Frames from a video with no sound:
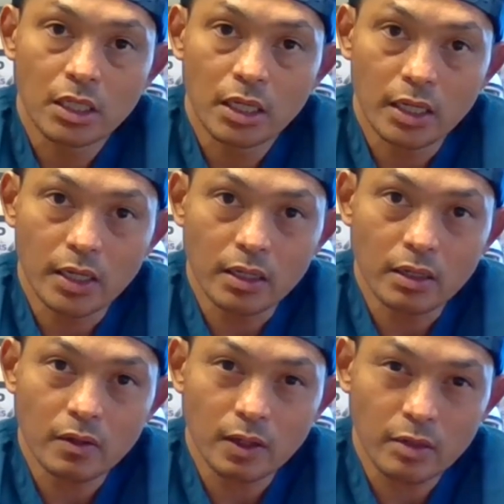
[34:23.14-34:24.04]
and
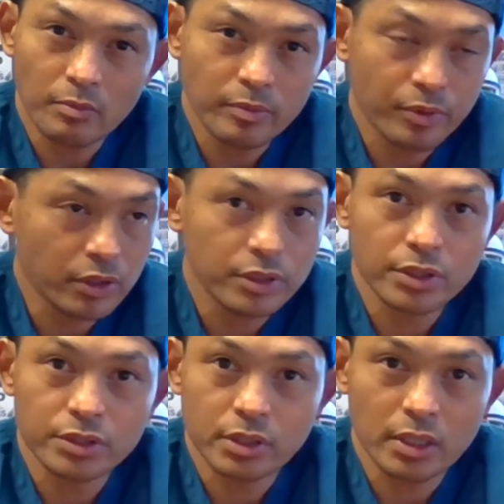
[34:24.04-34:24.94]
a lot of my
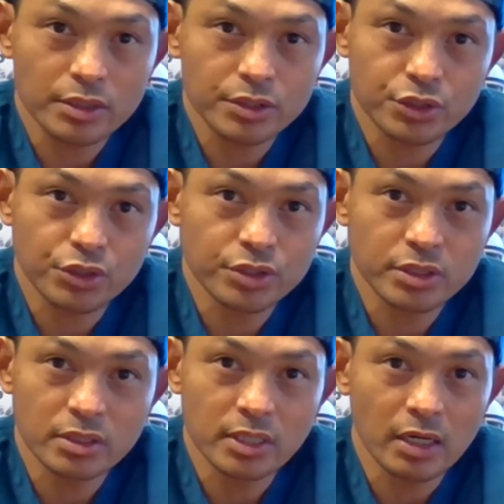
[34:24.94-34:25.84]
partners, surgeons
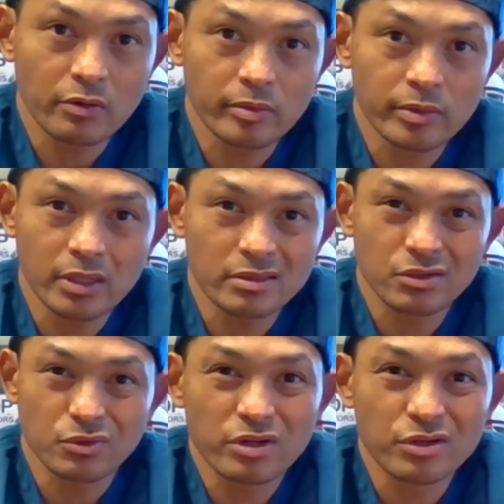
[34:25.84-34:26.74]
in town, would be like,
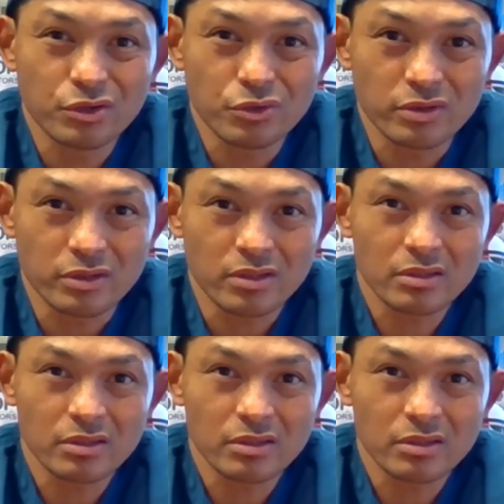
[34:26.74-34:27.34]
"Dude, what are you doing?"